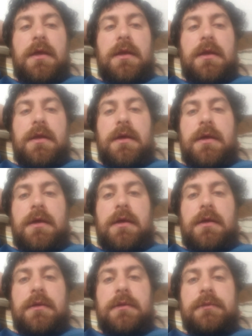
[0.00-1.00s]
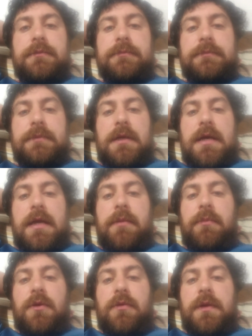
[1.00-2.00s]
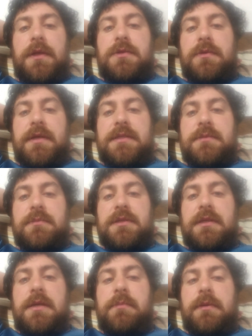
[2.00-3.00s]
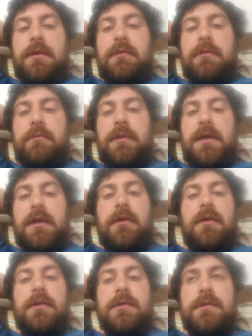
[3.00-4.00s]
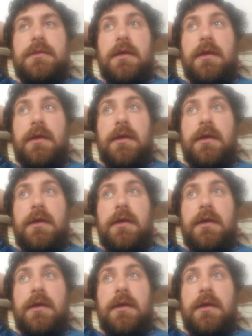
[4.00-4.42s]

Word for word: And uh, I am going to get some sleep because